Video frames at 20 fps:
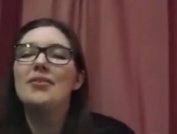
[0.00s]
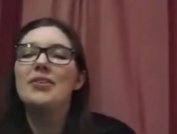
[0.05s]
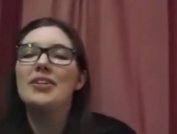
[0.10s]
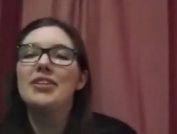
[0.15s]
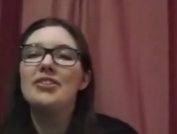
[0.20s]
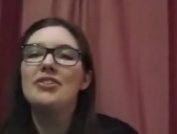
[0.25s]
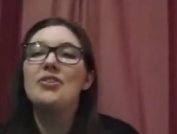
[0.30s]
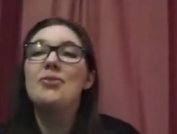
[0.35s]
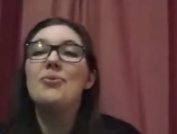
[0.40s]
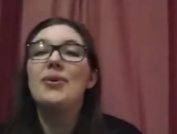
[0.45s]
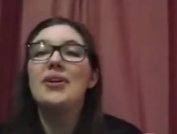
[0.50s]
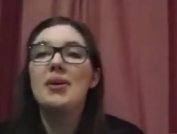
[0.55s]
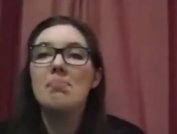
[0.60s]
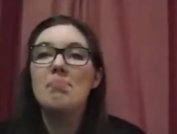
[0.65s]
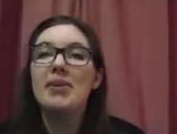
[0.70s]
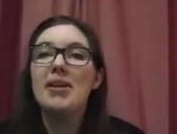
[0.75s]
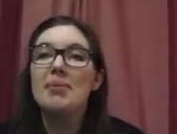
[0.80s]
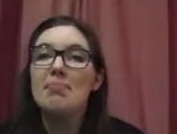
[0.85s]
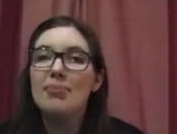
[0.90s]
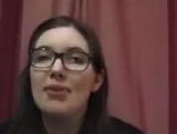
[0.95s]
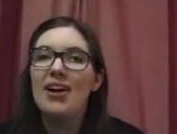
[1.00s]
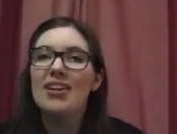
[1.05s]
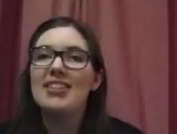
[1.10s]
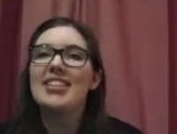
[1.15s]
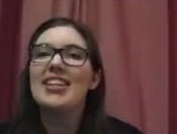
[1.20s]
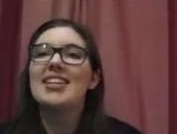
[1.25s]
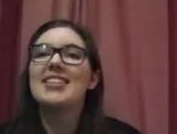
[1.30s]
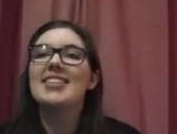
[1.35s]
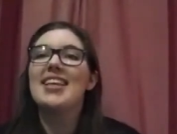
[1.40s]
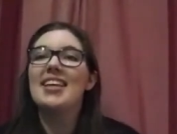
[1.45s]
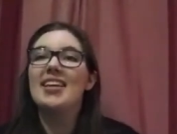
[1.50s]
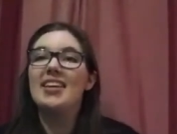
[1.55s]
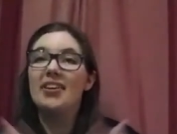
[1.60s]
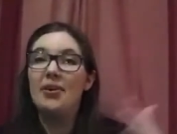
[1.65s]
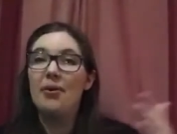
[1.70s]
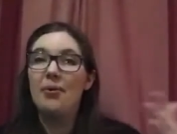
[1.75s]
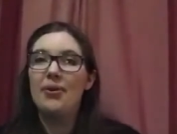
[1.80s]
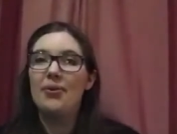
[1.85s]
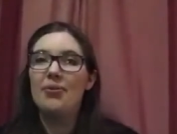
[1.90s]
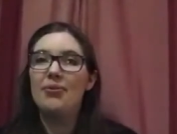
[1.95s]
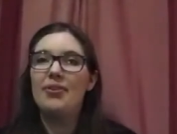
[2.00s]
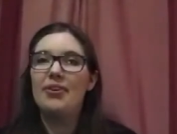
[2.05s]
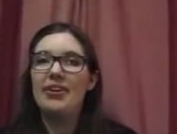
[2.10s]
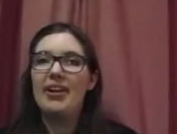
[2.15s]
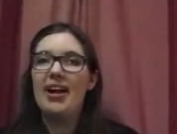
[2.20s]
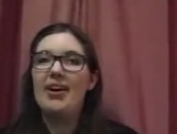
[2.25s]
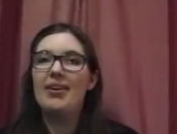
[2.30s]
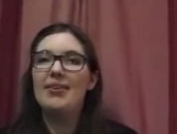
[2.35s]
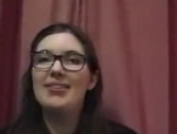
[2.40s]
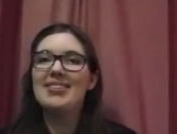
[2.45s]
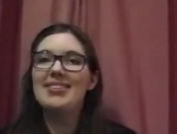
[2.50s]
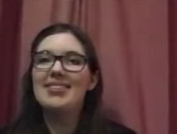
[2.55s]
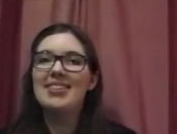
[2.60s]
you're doing a big project like going through your house.